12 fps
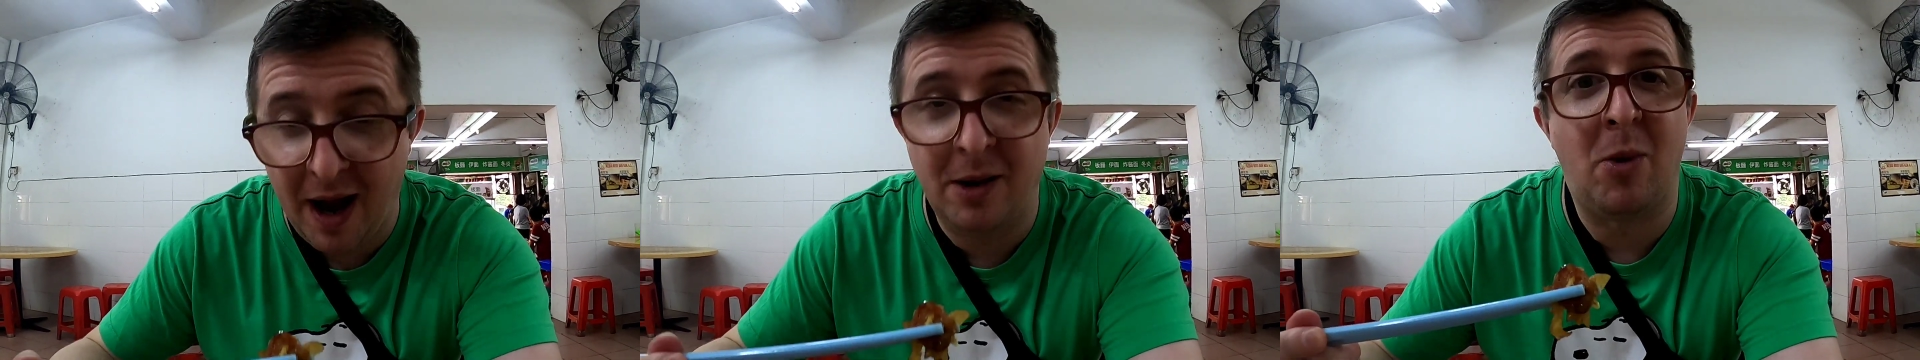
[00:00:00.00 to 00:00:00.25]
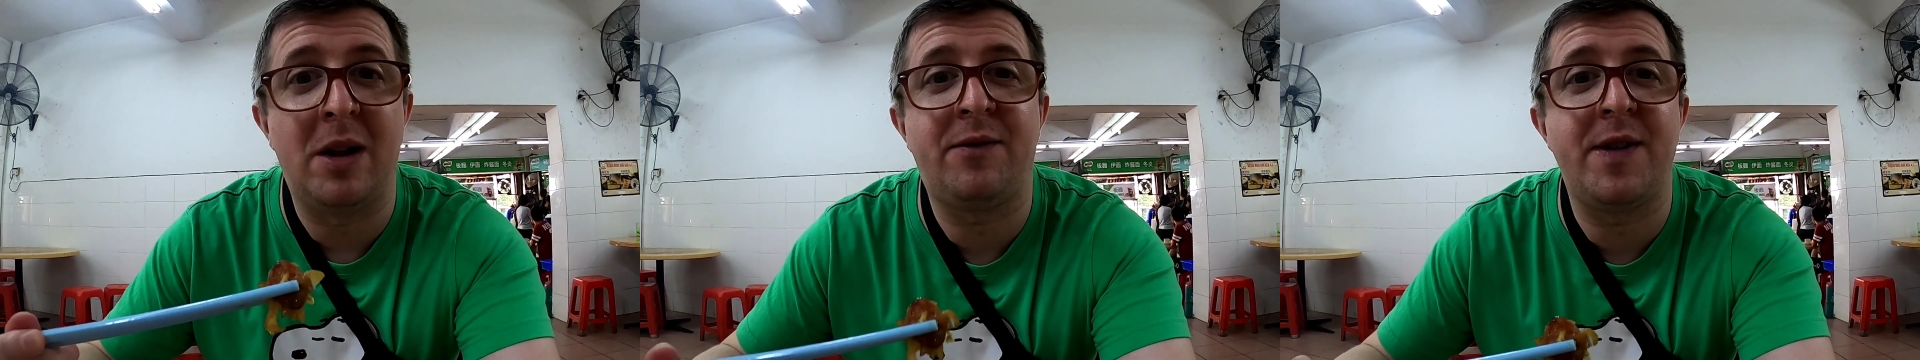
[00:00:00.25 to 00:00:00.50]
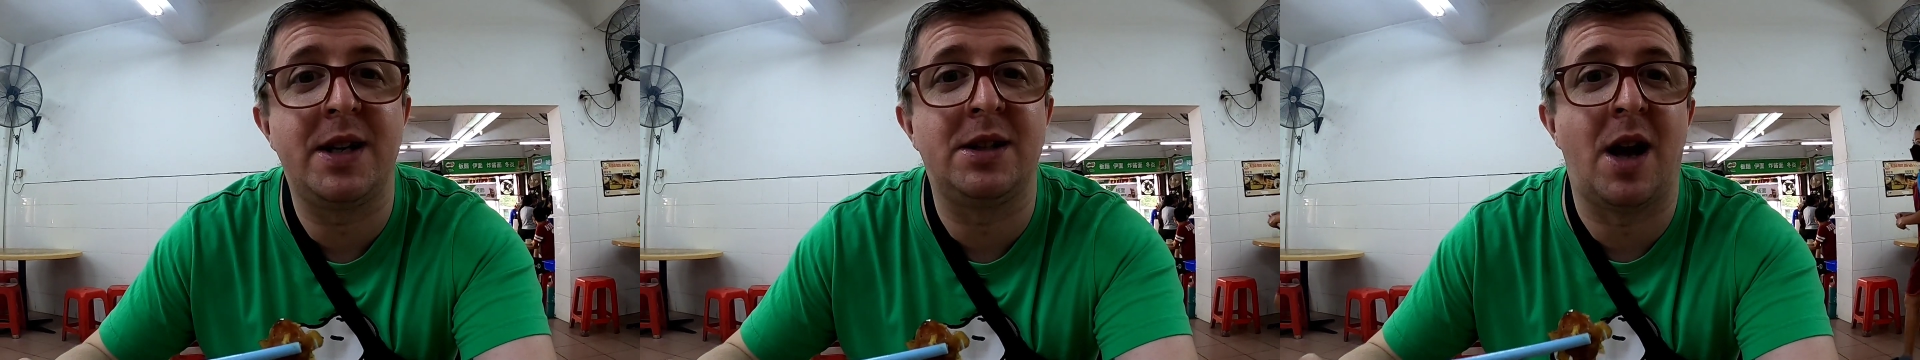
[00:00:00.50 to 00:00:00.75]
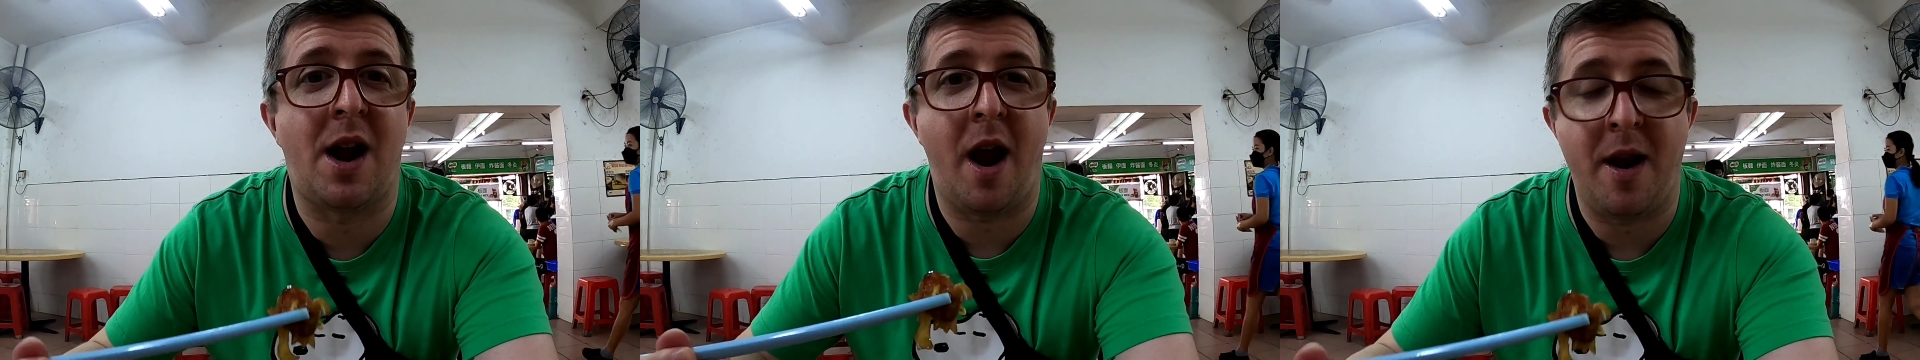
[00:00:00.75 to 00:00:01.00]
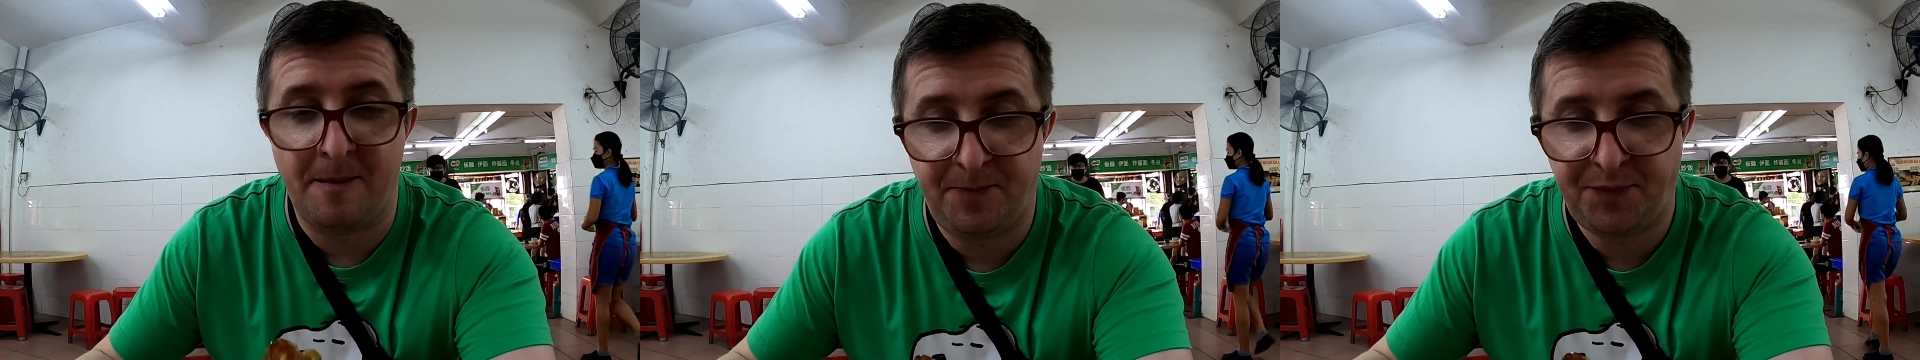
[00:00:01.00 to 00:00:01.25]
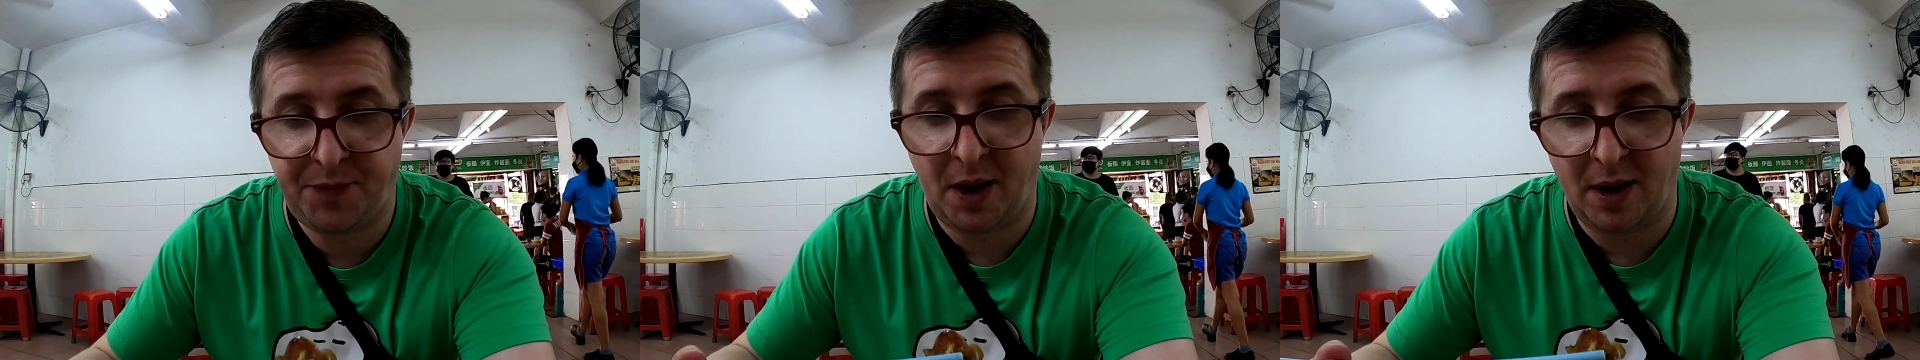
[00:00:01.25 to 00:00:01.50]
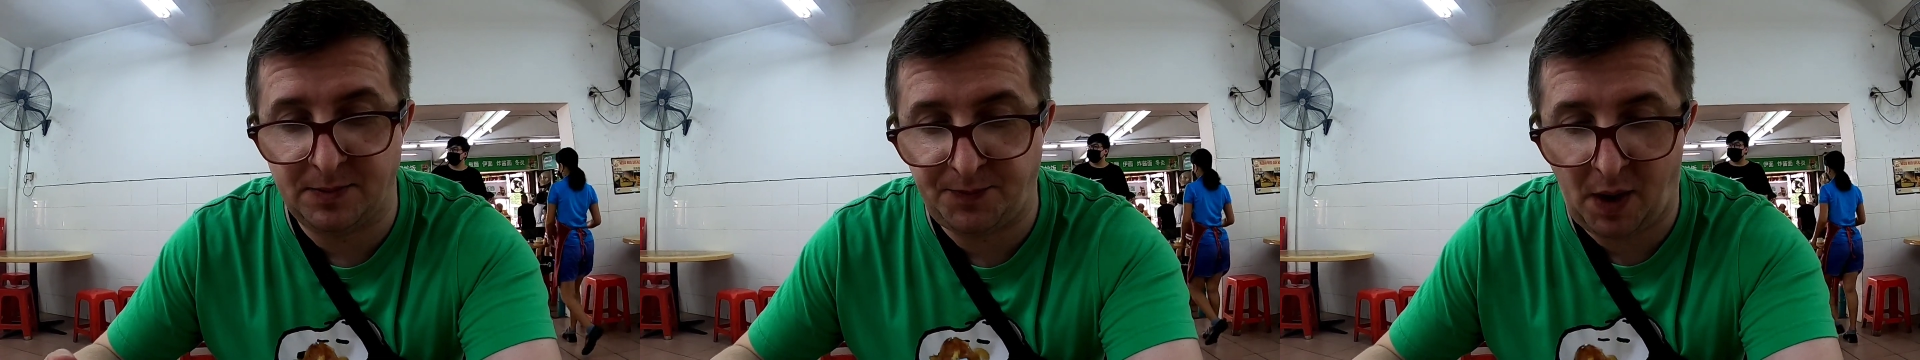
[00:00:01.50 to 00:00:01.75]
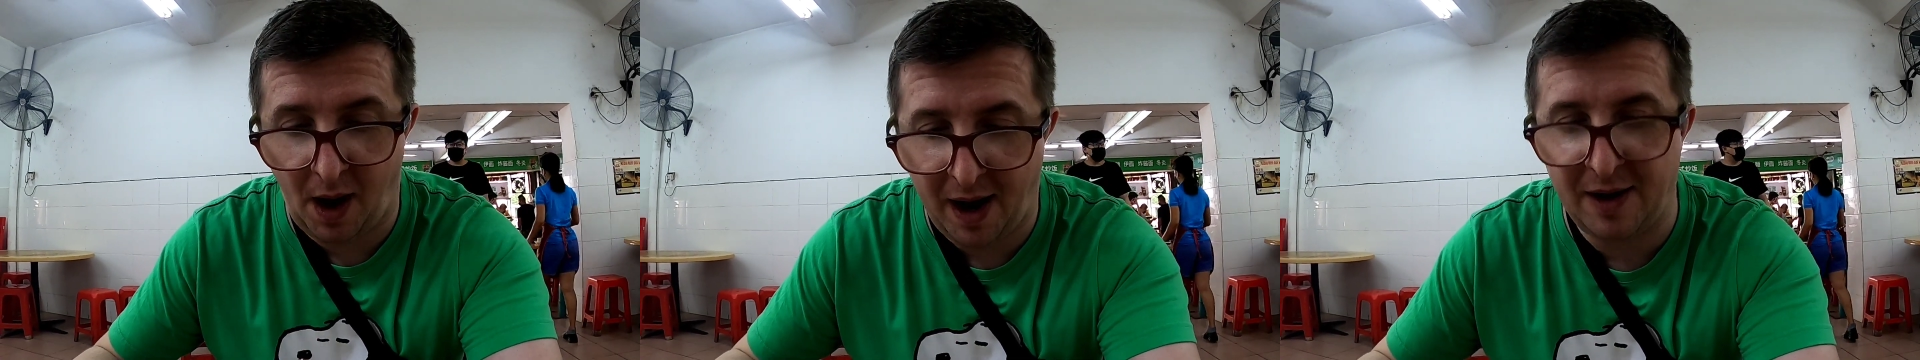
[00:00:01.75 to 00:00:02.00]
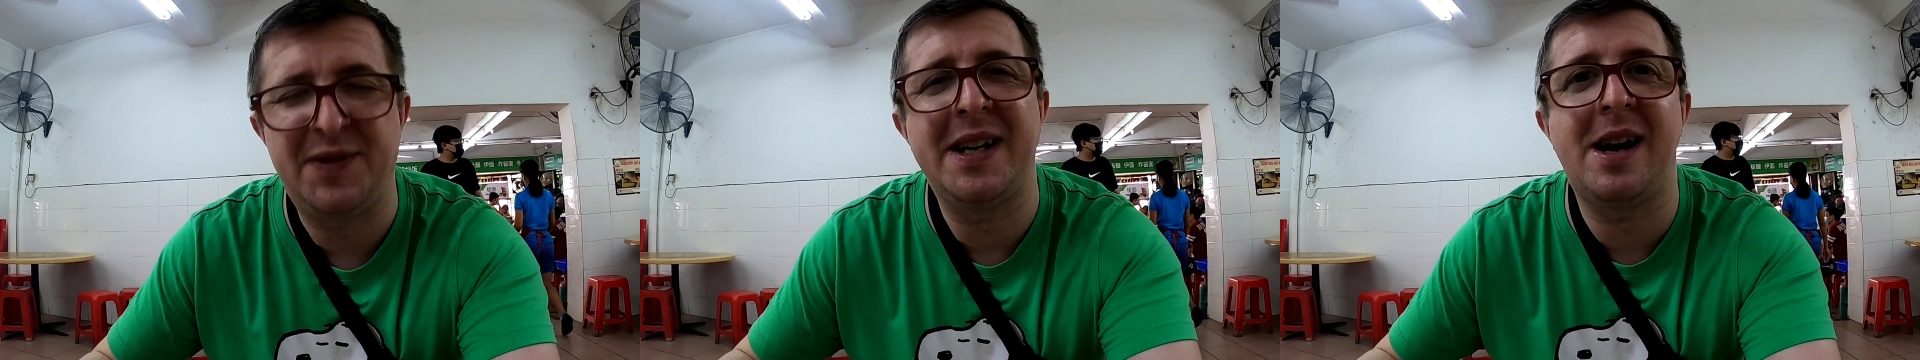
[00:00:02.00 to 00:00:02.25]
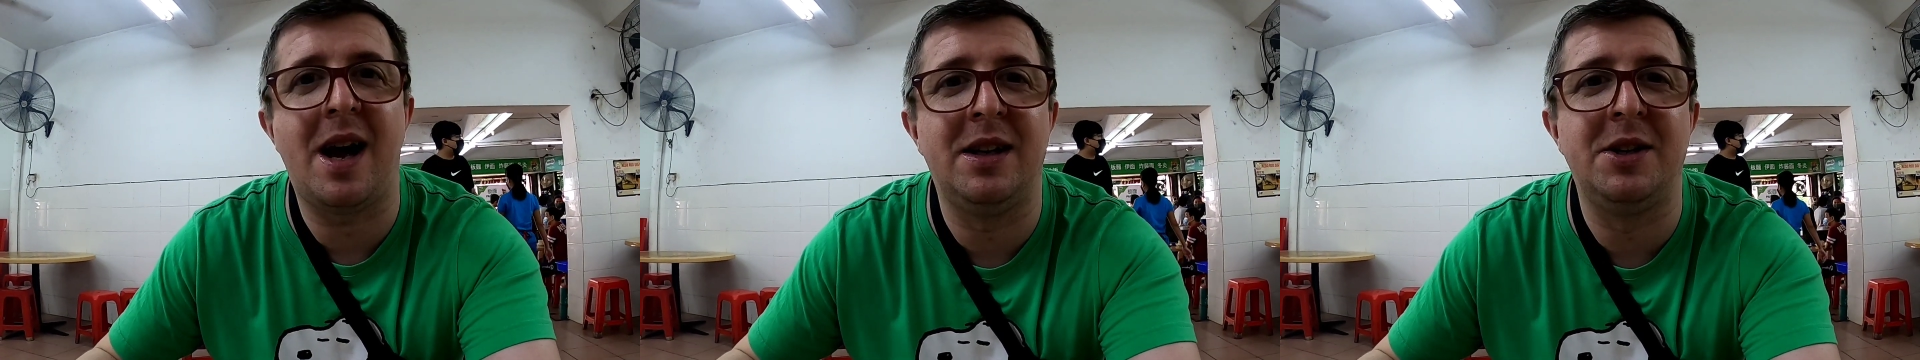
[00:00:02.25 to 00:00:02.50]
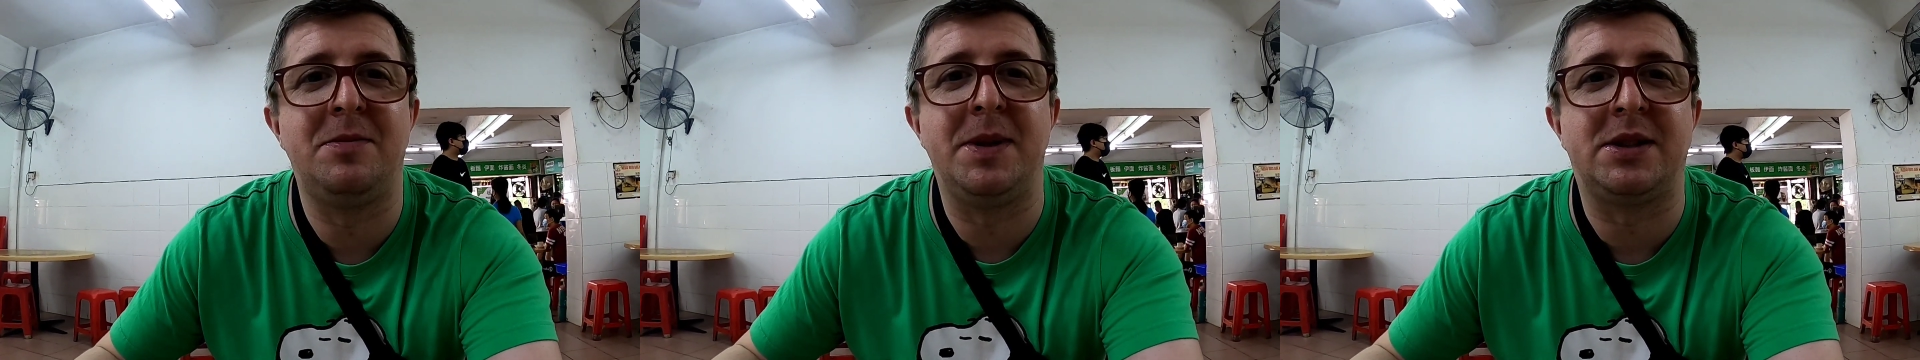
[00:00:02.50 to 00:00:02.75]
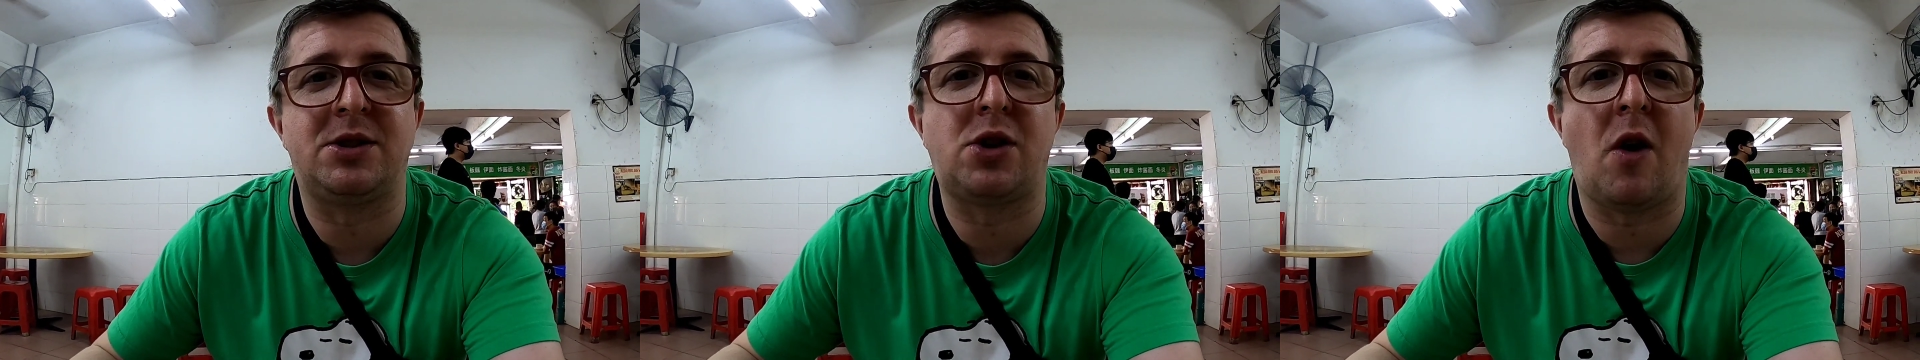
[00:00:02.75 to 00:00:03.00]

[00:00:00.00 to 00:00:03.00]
And one thing that I I think I a little bit